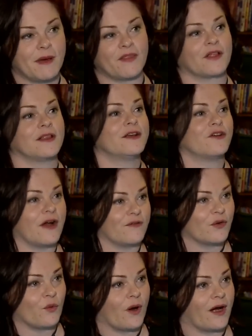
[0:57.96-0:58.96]
by the glitter
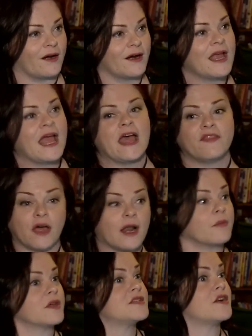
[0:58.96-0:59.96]
everywhere and thought,
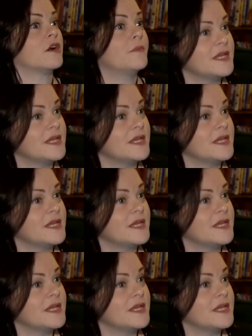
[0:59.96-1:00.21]
I'm going to start a